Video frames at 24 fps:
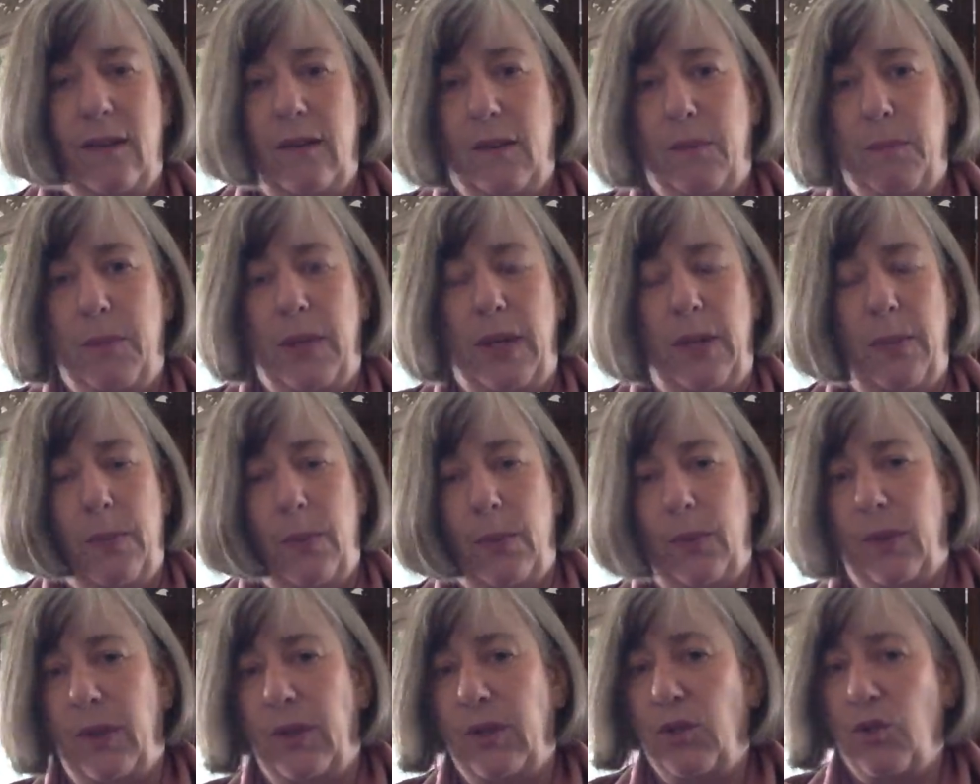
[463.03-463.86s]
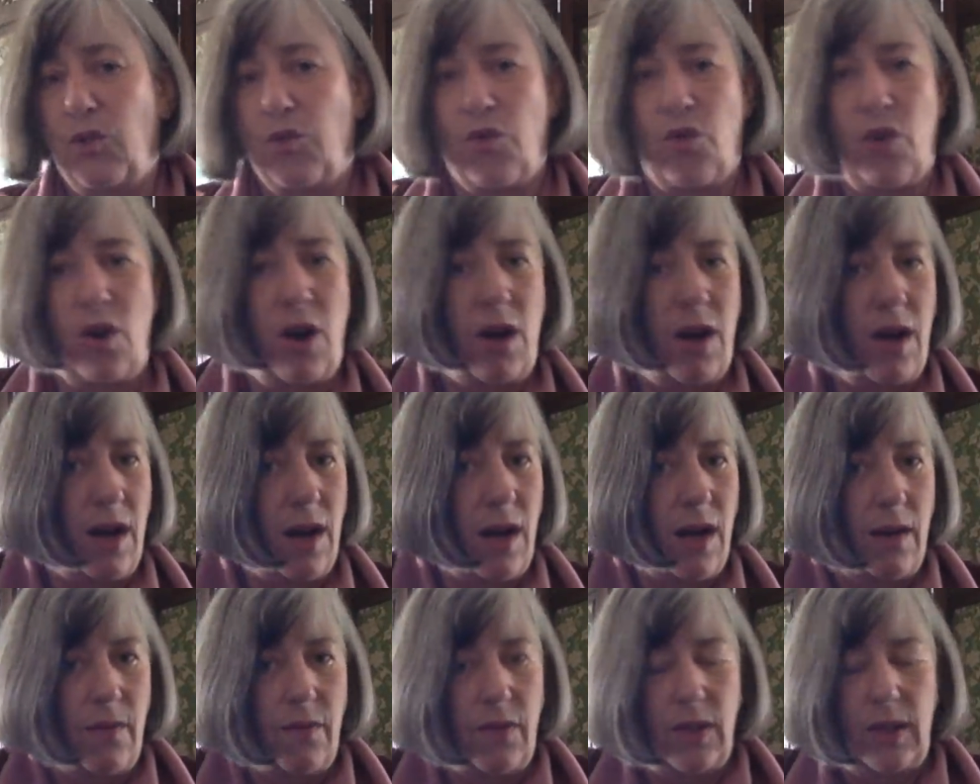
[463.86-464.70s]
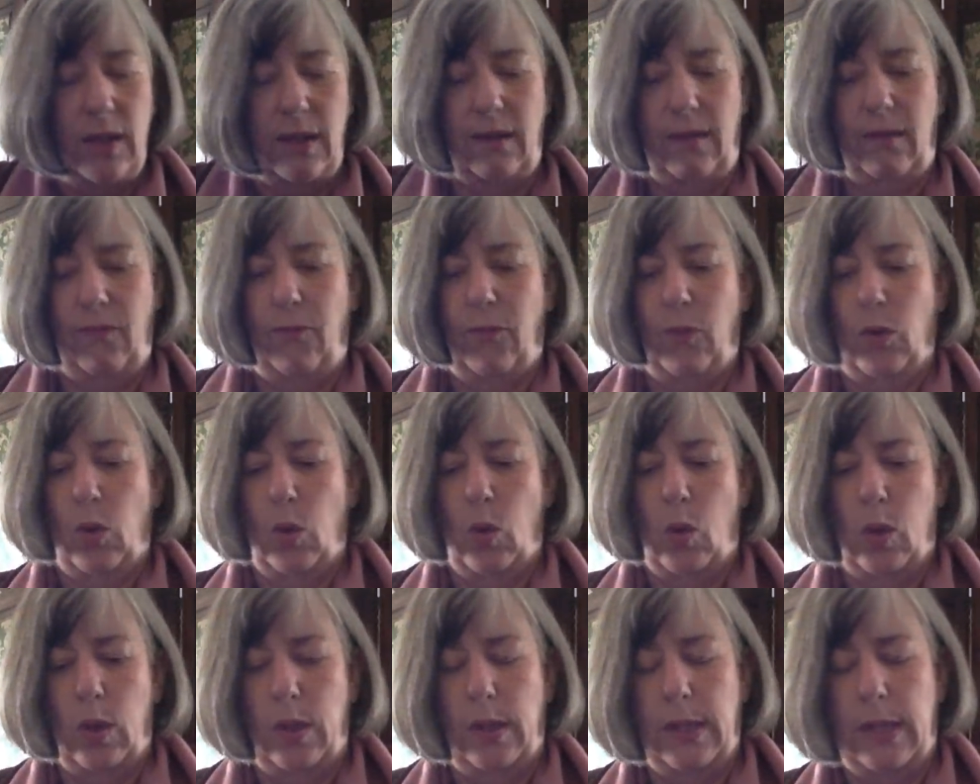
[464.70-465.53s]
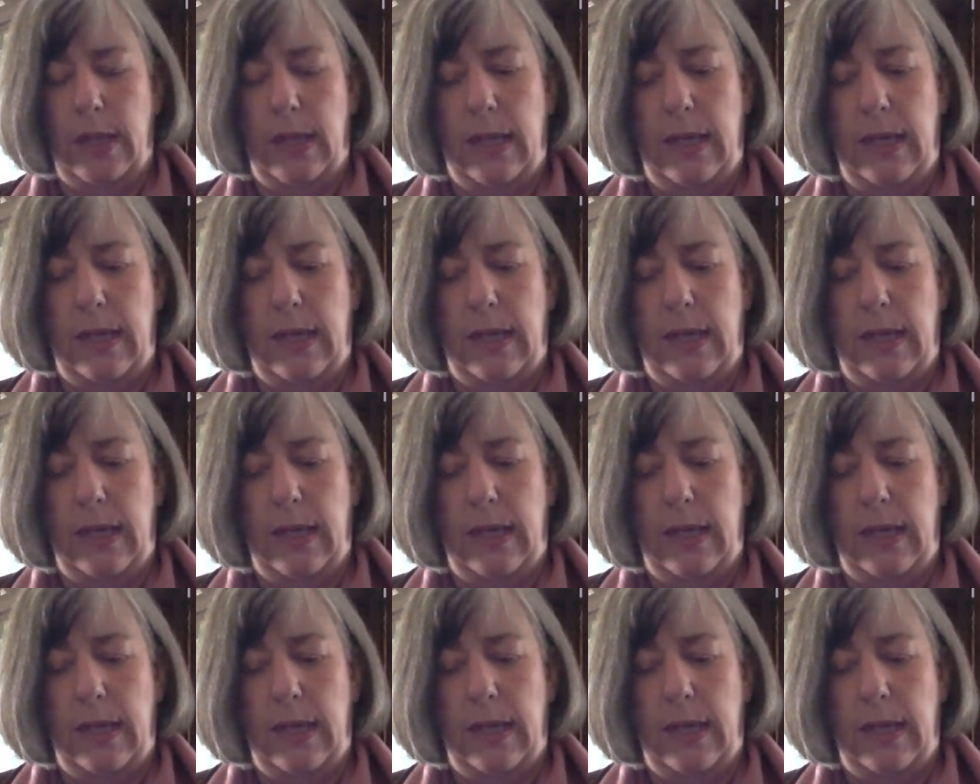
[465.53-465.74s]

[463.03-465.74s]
the people that drive things forward.